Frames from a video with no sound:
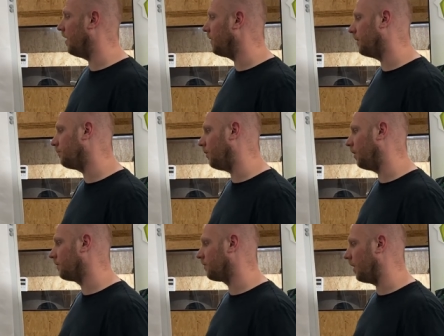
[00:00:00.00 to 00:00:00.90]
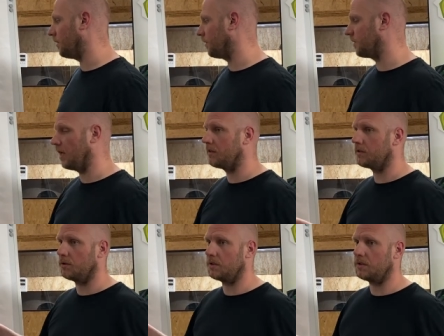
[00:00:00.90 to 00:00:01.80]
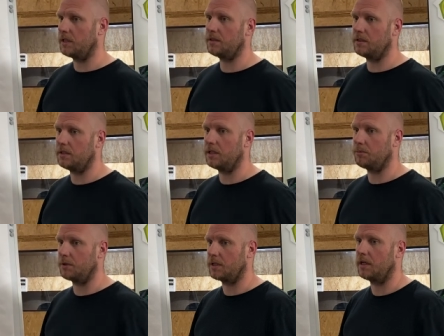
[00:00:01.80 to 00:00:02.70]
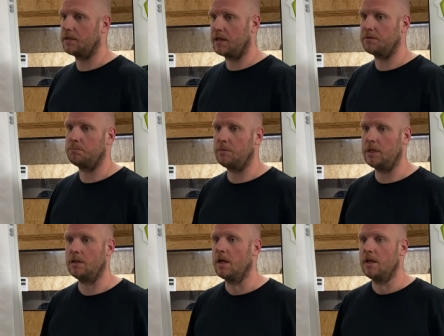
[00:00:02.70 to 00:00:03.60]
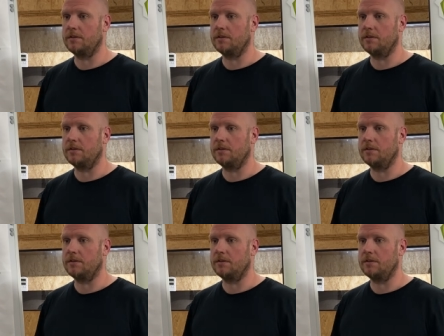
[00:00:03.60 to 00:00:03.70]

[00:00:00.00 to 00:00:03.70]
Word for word: very important to understand so the 66% doesn't mean